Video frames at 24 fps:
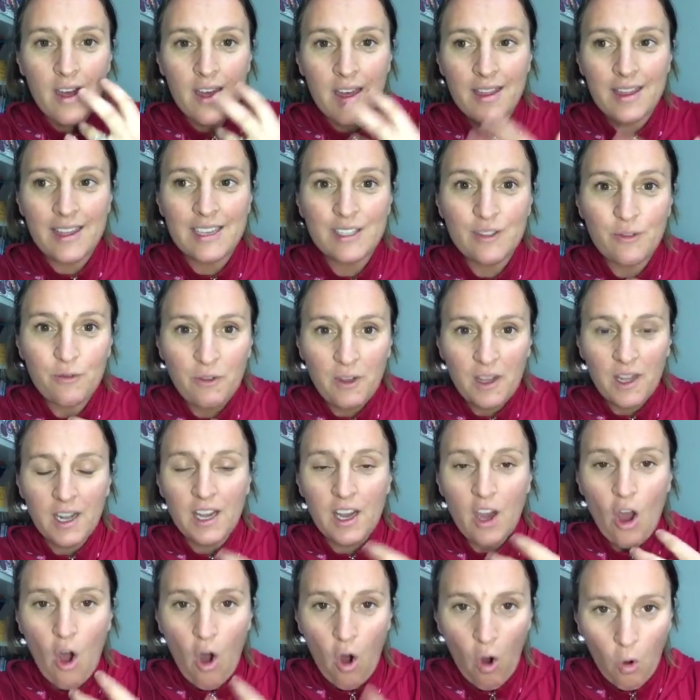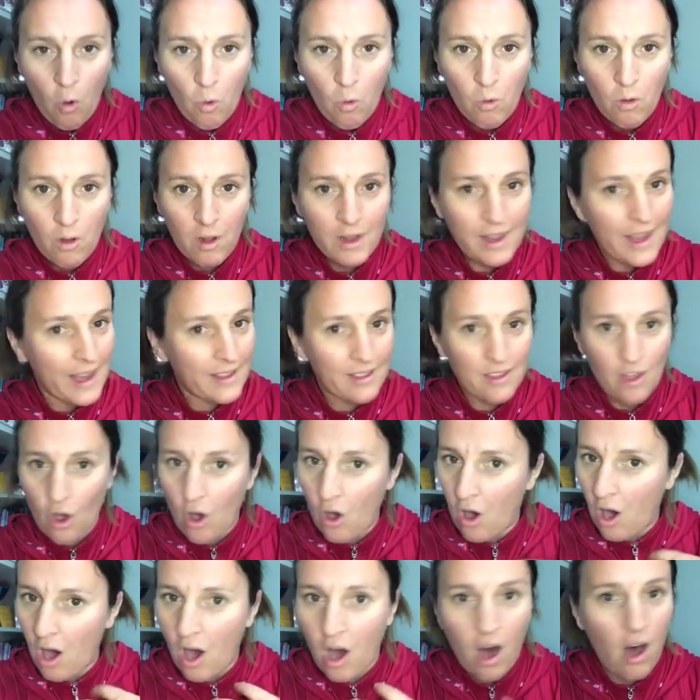this feeling whole, like
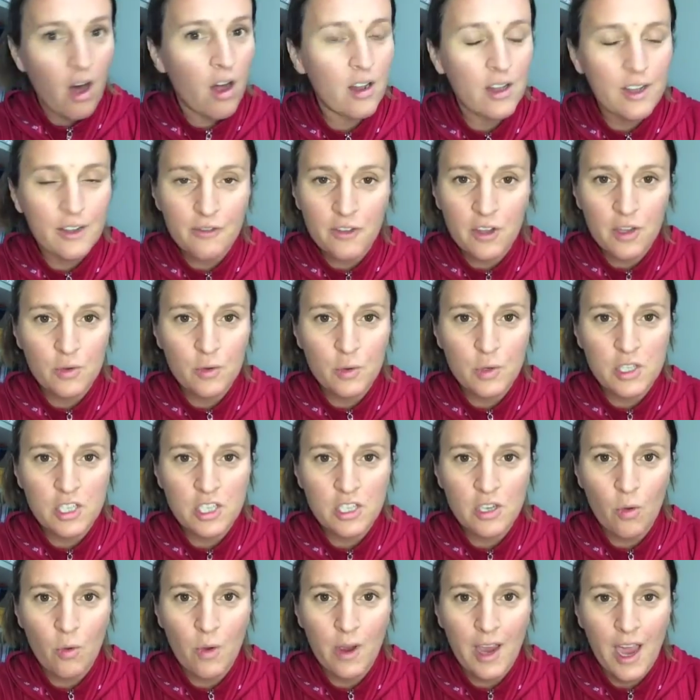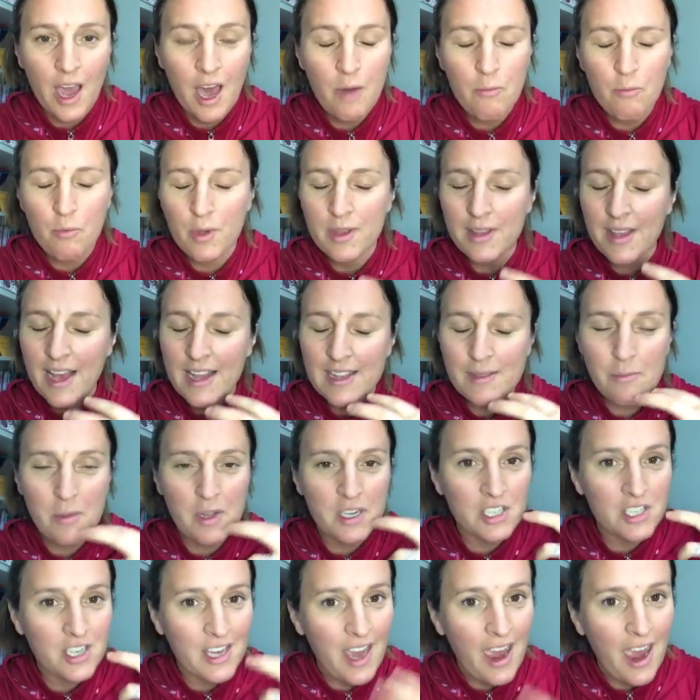all of you showing up with as
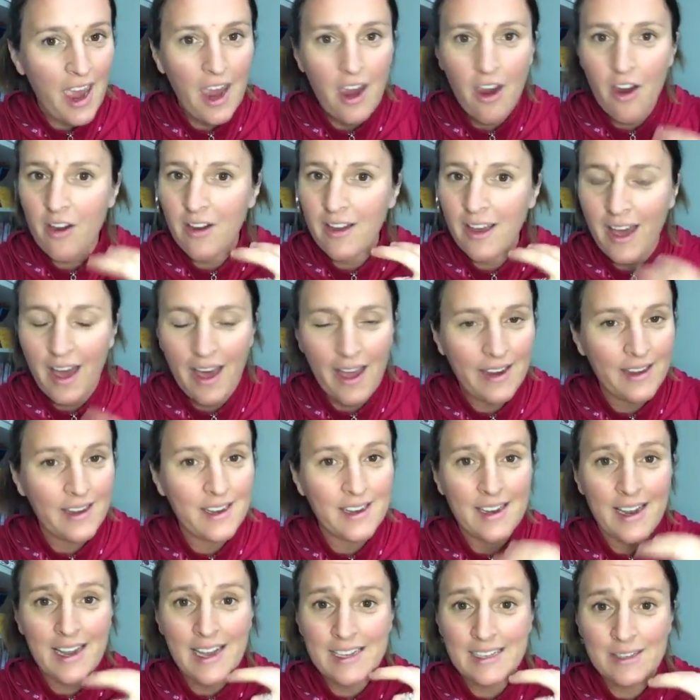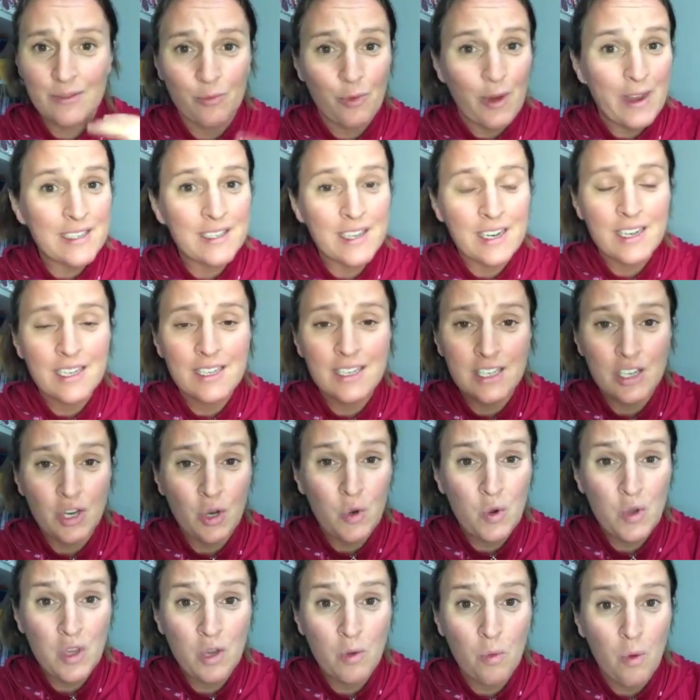much care, kindness, and resonance to
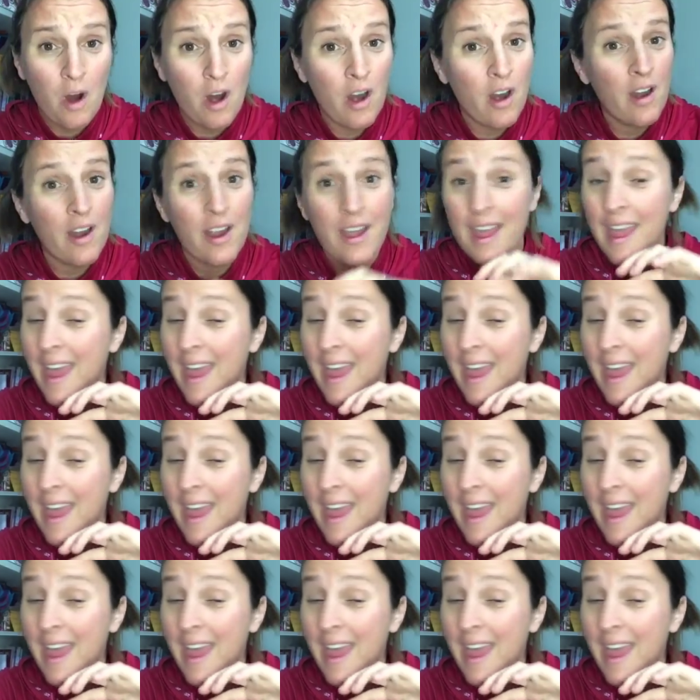who you are